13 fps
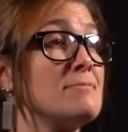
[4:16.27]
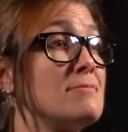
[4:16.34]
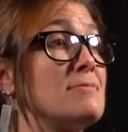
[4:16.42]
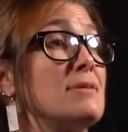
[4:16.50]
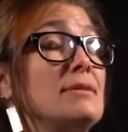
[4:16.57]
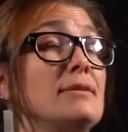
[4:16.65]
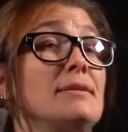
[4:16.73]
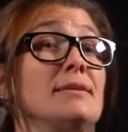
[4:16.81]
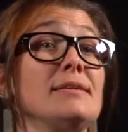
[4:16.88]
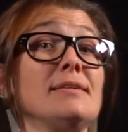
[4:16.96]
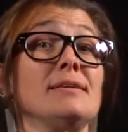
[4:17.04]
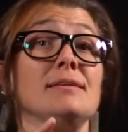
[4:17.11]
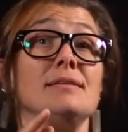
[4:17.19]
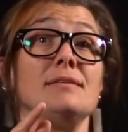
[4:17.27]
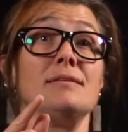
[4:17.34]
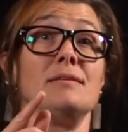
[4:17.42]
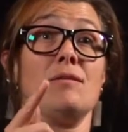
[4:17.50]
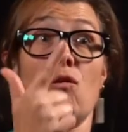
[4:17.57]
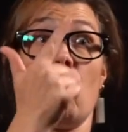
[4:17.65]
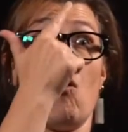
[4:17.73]
and they were speaking at a
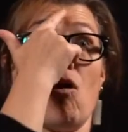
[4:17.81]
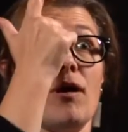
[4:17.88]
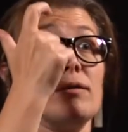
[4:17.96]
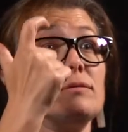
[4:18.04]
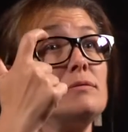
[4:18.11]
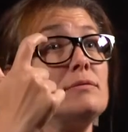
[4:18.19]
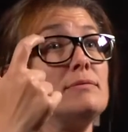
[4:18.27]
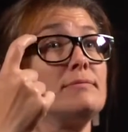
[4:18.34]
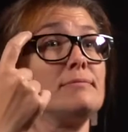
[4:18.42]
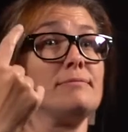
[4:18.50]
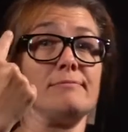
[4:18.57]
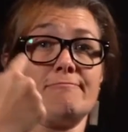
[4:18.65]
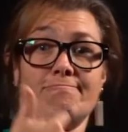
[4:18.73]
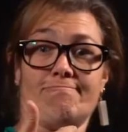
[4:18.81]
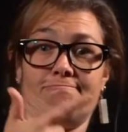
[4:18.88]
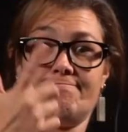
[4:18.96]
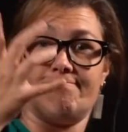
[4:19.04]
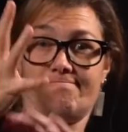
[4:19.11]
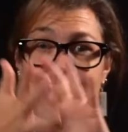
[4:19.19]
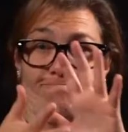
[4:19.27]
particular conference,
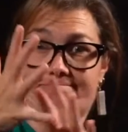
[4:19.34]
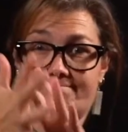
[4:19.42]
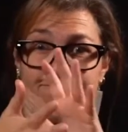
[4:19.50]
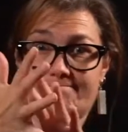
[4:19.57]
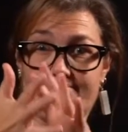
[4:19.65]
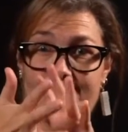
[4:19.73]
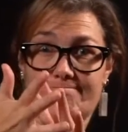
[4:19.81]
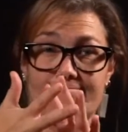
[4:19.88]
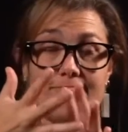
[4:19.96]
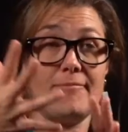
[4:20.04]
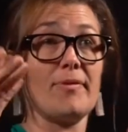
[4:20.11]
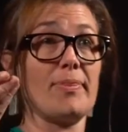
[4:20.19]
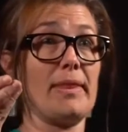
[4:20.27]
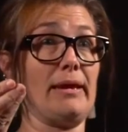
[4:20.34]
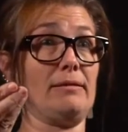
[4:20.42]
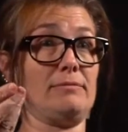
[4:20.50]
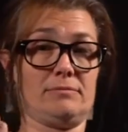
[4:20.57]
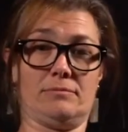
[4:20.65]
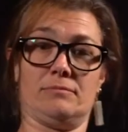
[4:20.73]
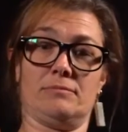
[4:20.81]
and they had the idea to film
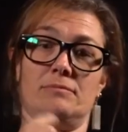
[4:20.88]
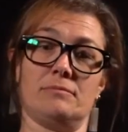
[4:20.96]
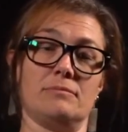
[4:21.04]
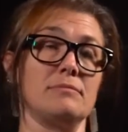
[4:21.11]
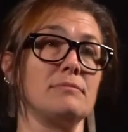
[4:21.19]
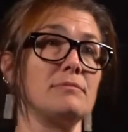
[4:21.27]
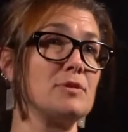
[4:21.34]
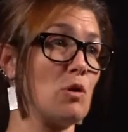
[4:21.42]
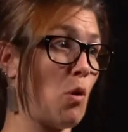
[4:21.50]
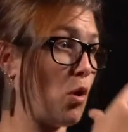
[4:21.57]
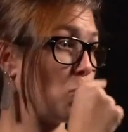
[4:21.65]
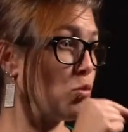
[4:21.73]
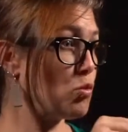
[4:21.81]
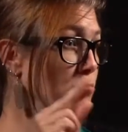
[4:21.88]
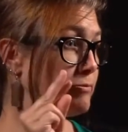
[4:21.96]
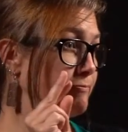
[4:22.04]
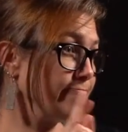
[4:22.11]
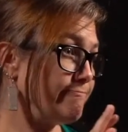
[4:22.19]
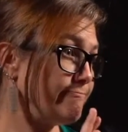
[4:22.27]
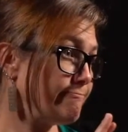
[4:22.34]
themselves presenting, send
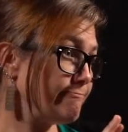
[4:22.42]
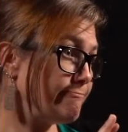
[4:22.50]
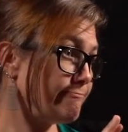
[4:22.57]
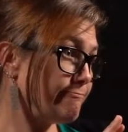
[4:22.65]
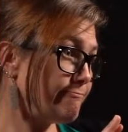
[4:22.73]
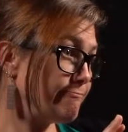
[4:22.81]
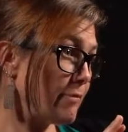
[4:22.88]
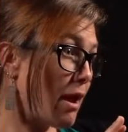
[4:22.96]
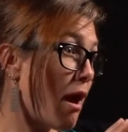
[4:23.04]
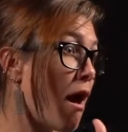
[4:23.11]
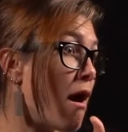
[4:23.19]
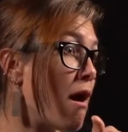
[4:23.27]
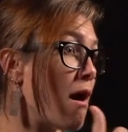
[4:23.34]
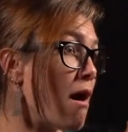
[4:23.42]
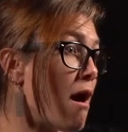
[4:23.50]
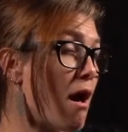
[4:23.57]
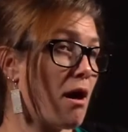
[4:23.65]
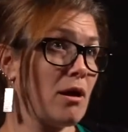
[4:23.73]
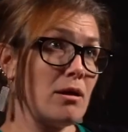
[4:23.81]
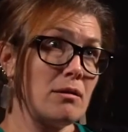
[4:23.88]
it to me beforehand so I
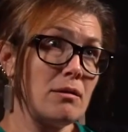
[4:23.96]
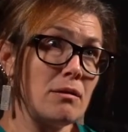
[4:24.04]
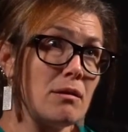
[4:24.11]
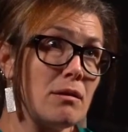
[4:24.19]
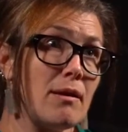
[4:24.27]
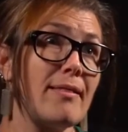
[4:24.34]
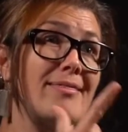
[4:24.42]
could watch it,